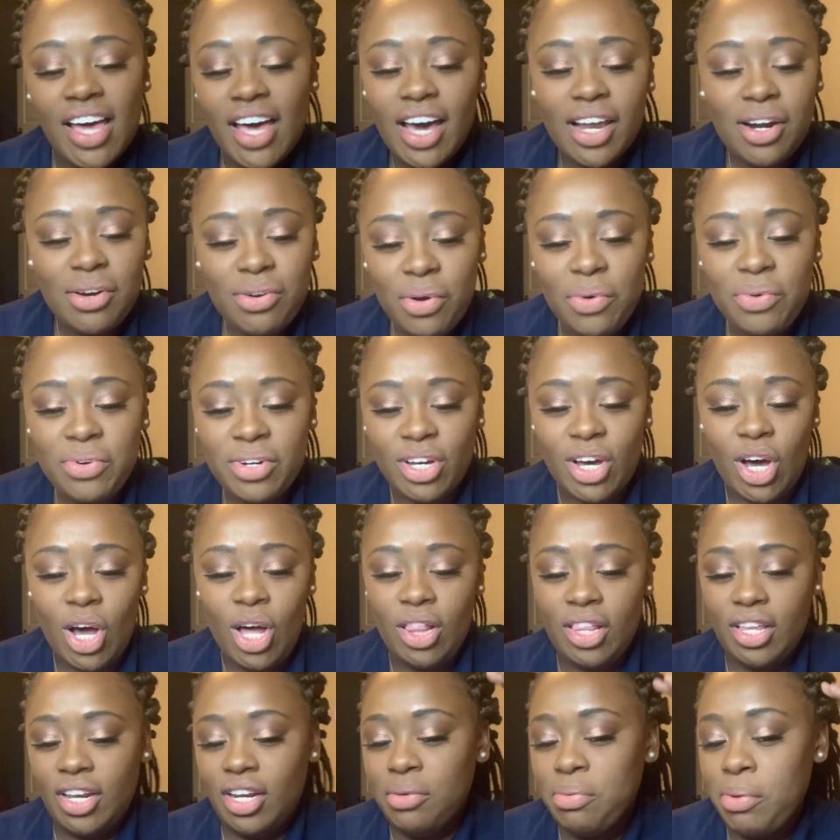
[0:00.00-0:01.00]
forgot what to
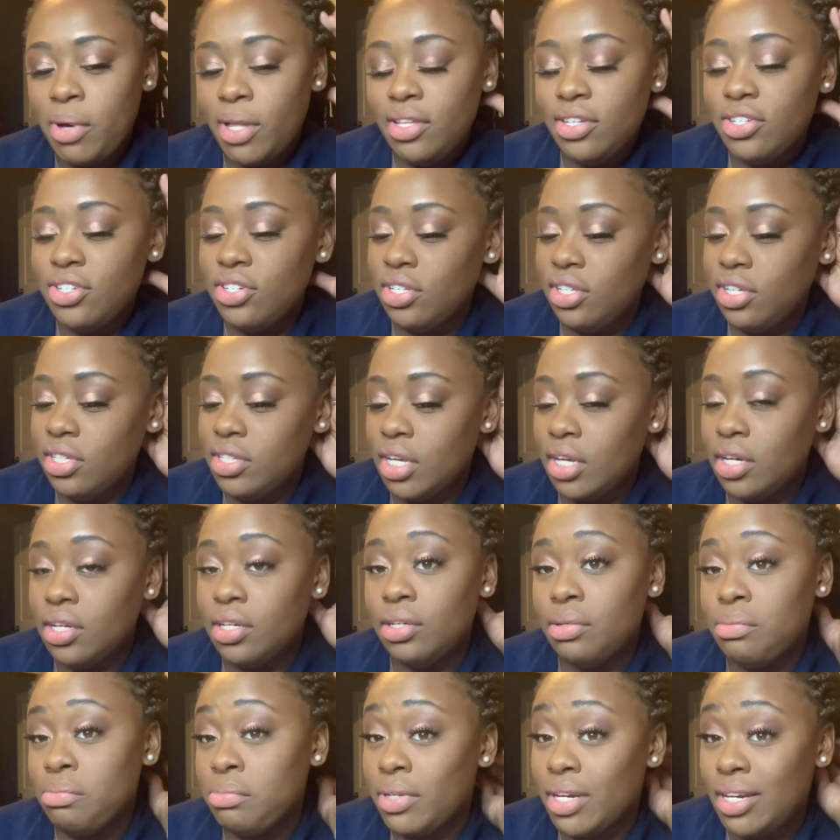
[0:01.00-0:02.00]
call it. I probably should look that
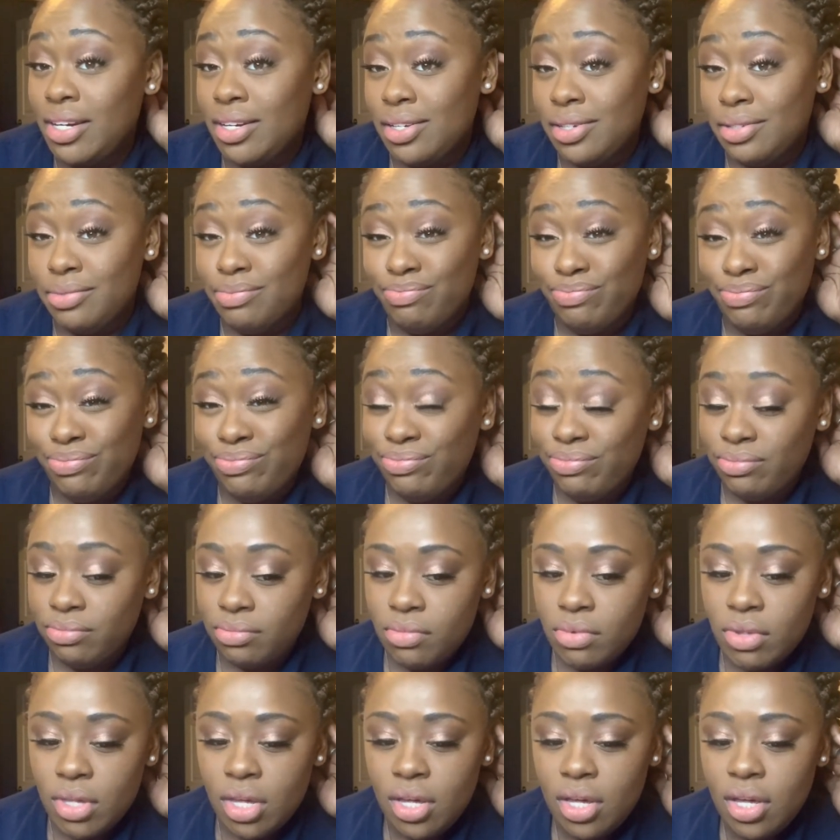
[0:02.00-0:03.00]
up, but I didn't.
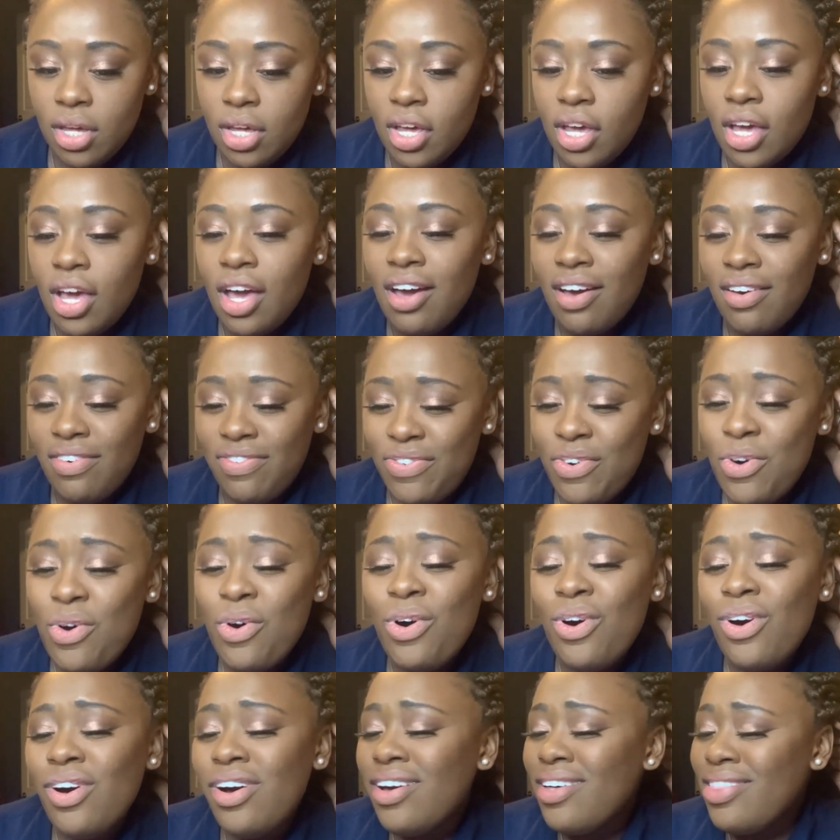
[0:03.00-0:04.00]

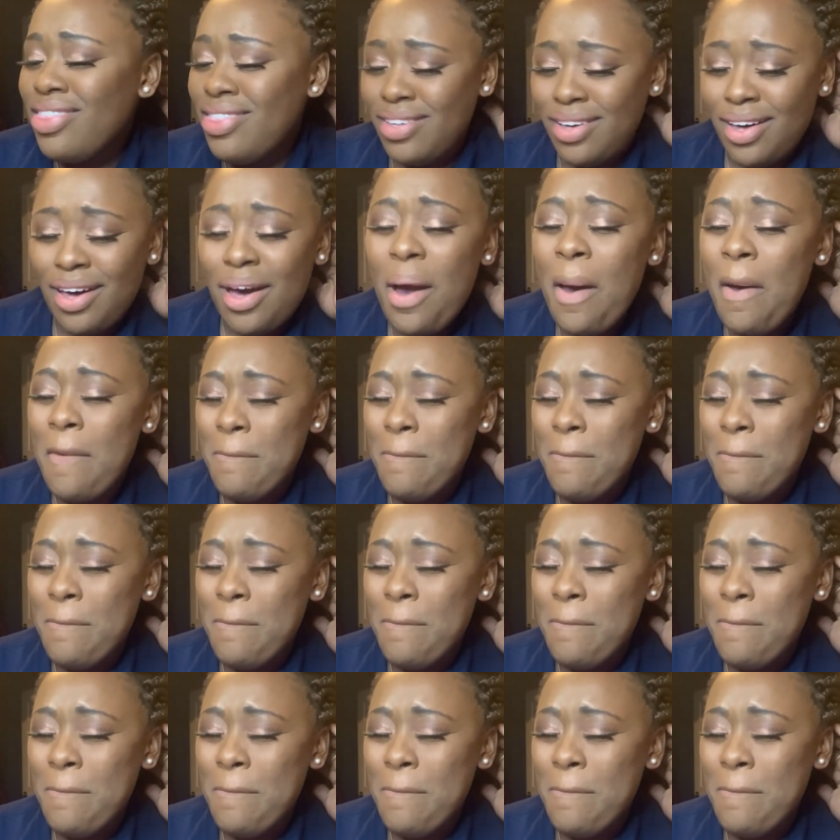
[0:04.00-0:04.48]
okay,